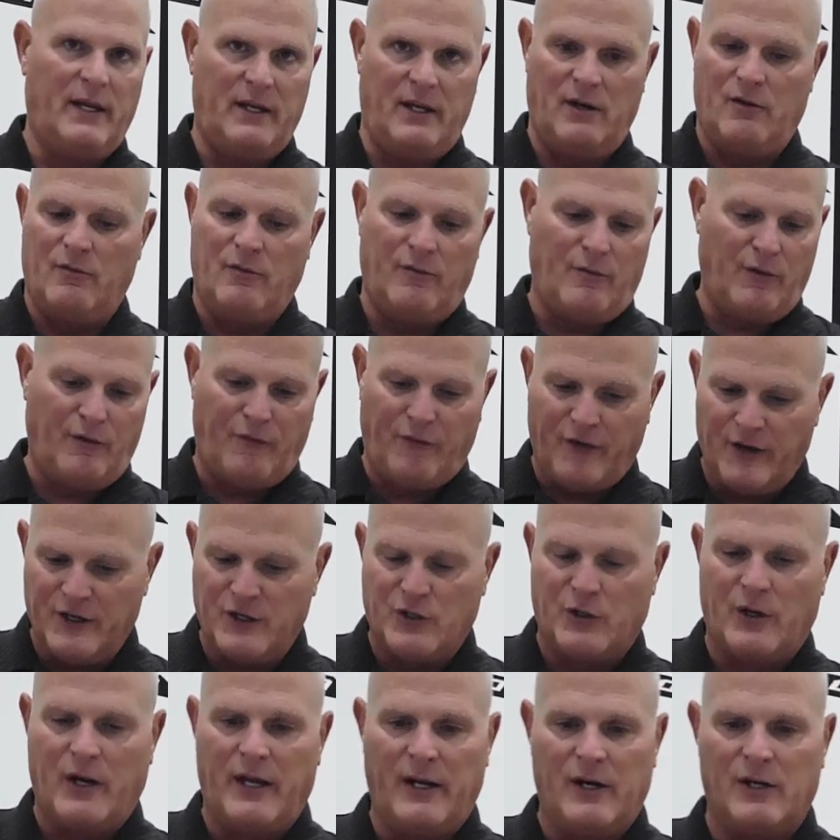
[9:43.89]
your
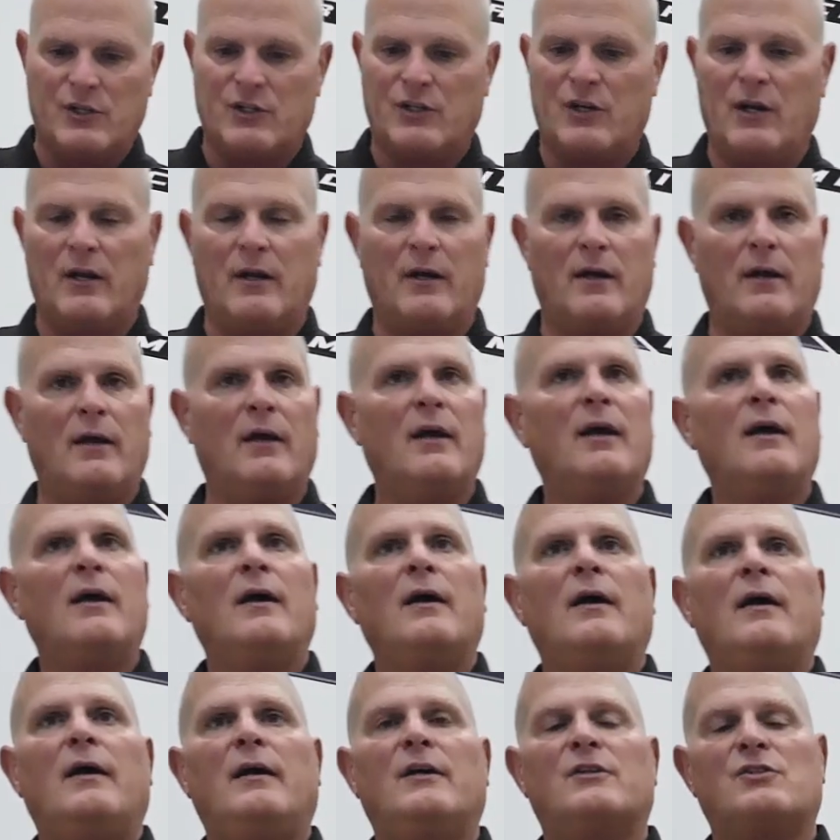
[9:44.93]
refrigerator is
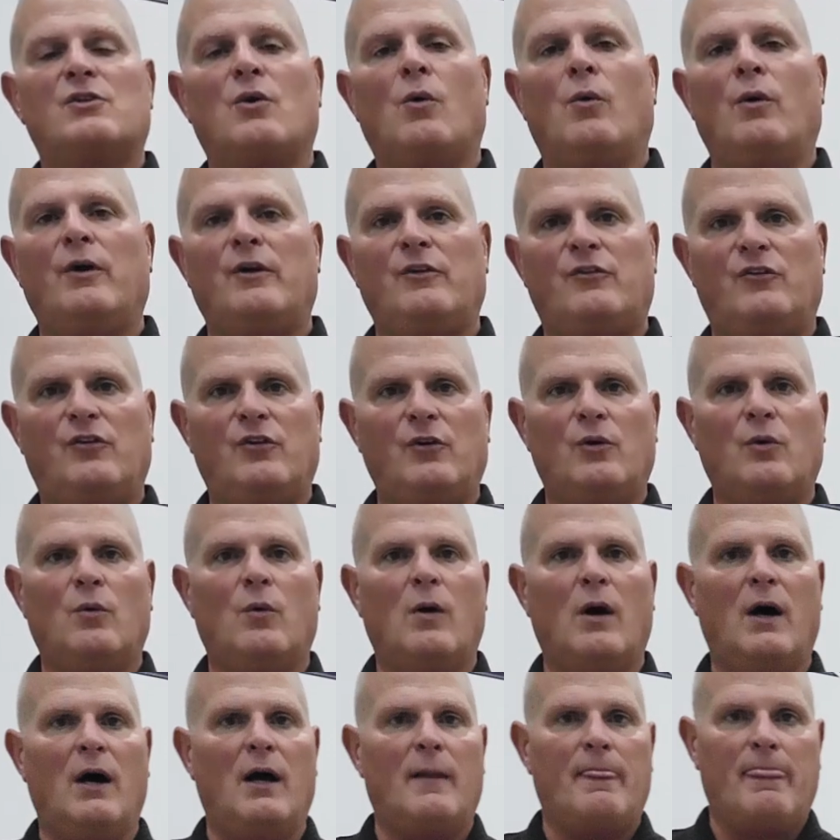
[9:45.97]
going
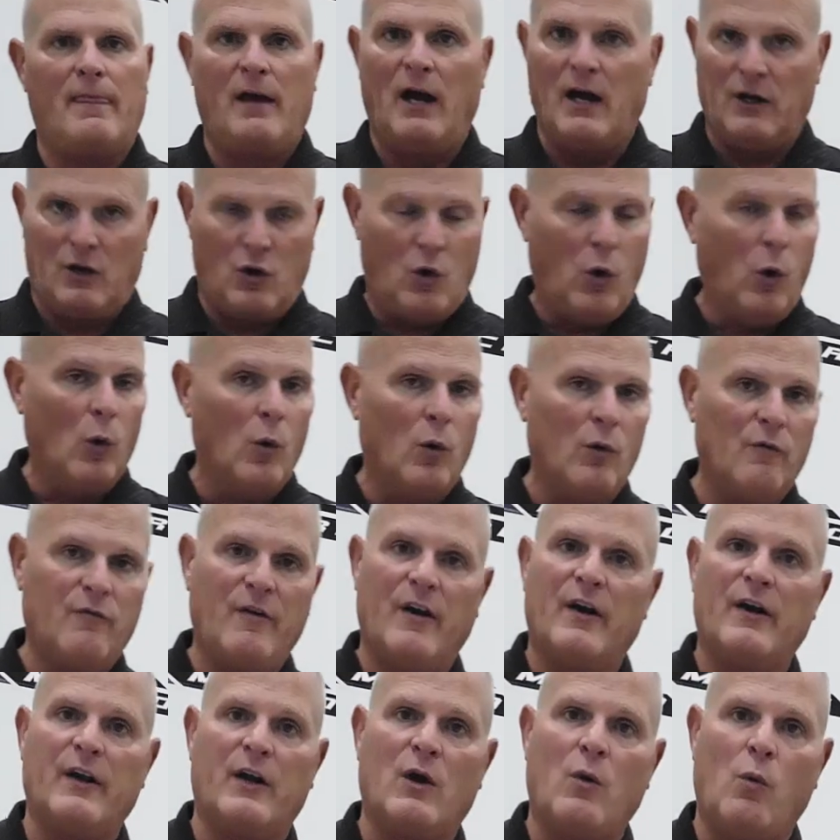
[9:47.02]
to cool
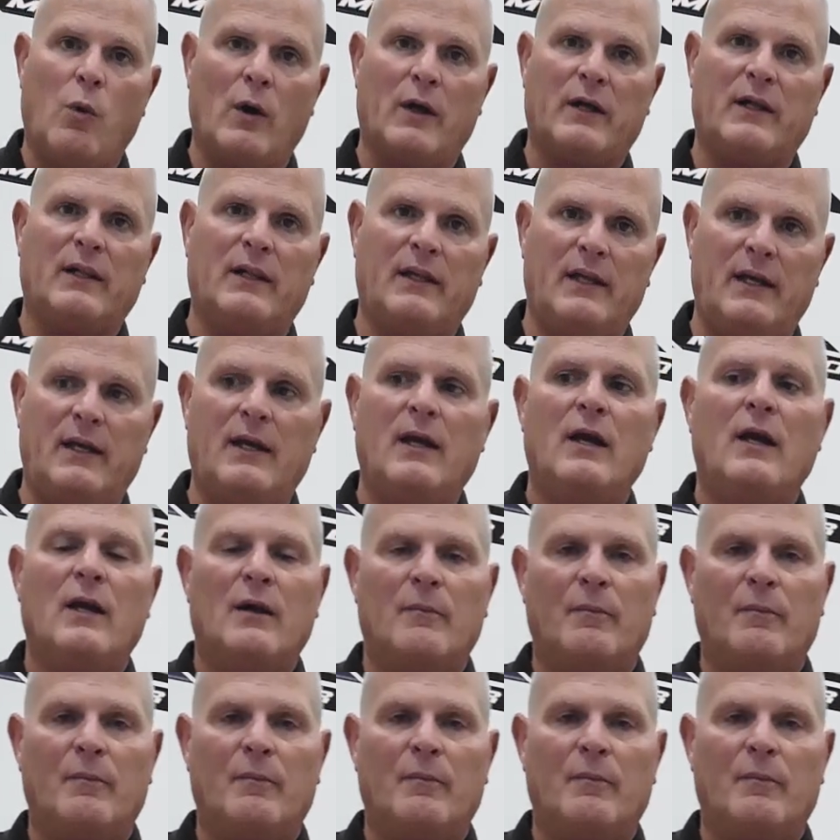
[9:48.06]
very quickly.